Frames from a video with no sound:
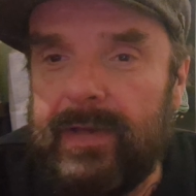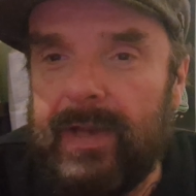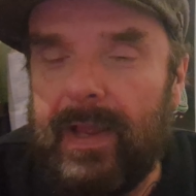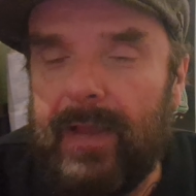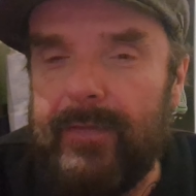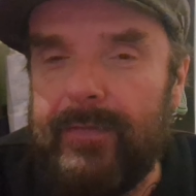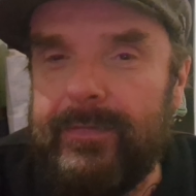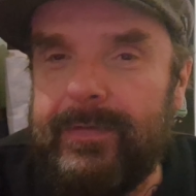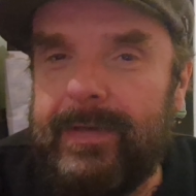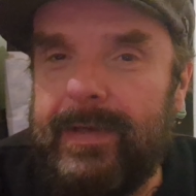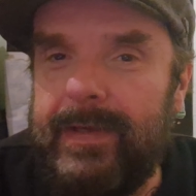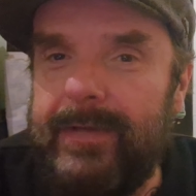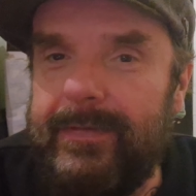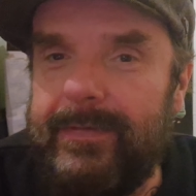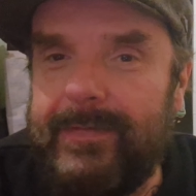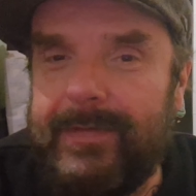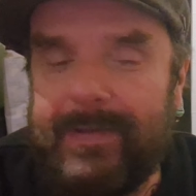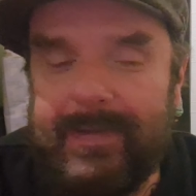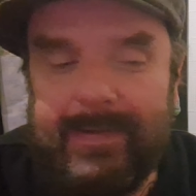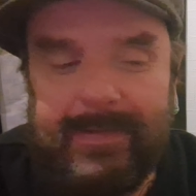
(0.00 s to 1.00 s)
Klaus
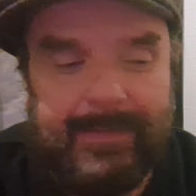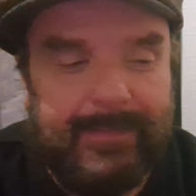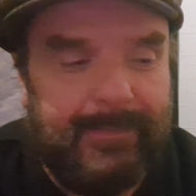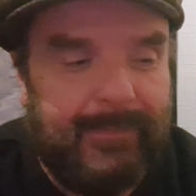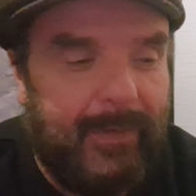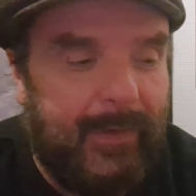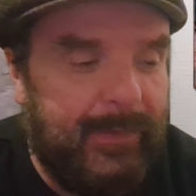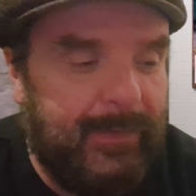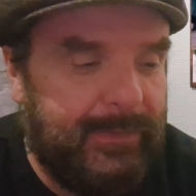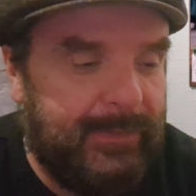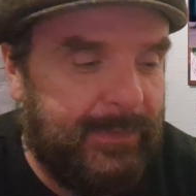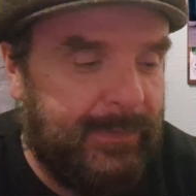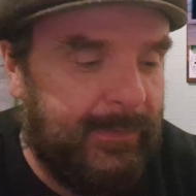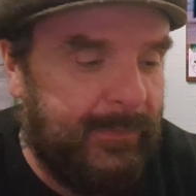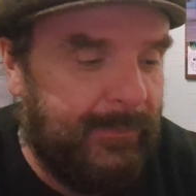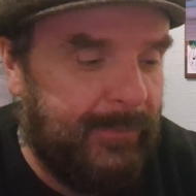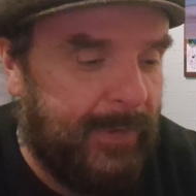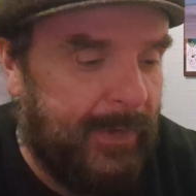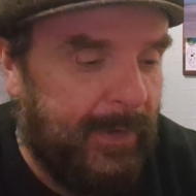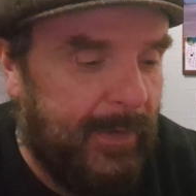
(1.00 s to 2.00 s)
Kinski's version
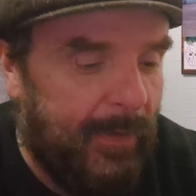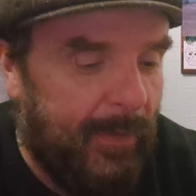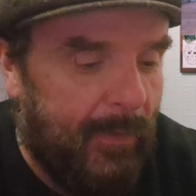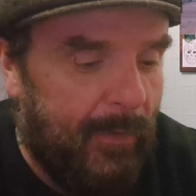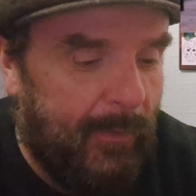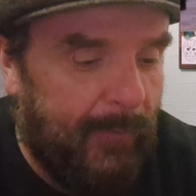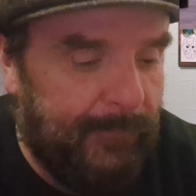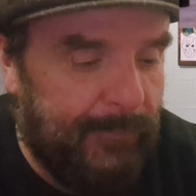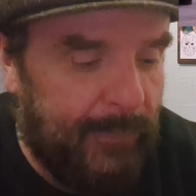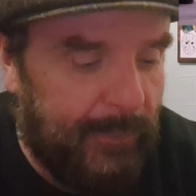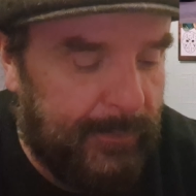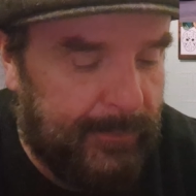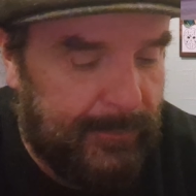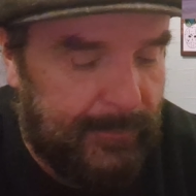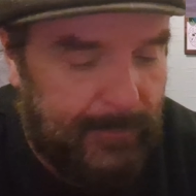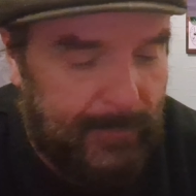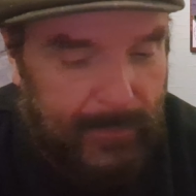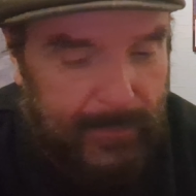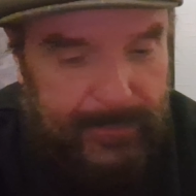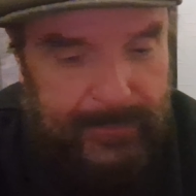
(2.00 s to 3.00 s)
of
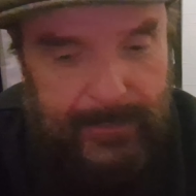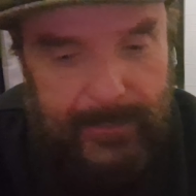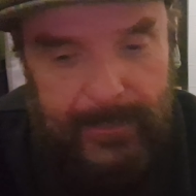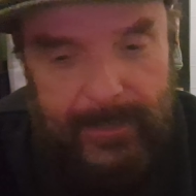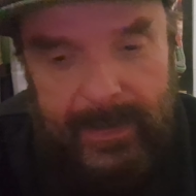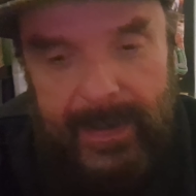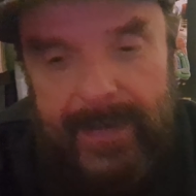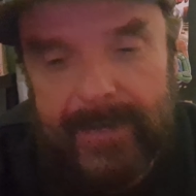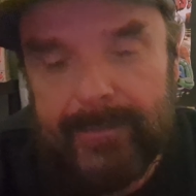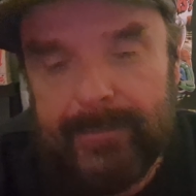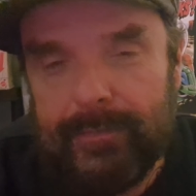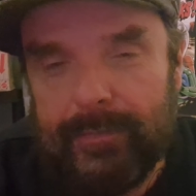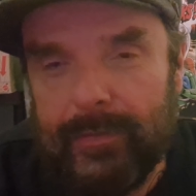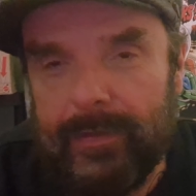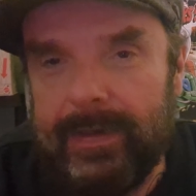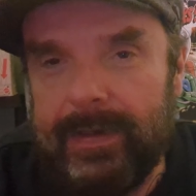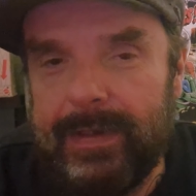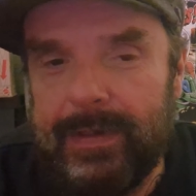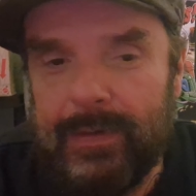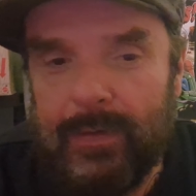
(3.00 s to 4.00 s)
Nosferatu, he's
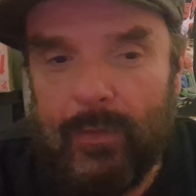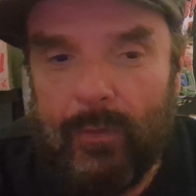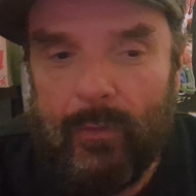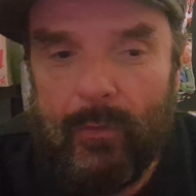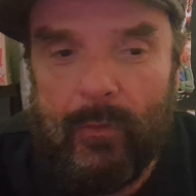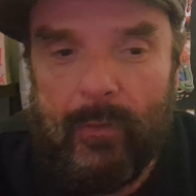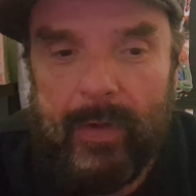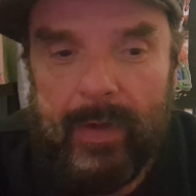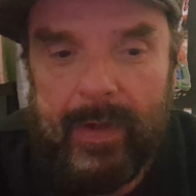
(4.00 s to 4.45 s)
pretty cool.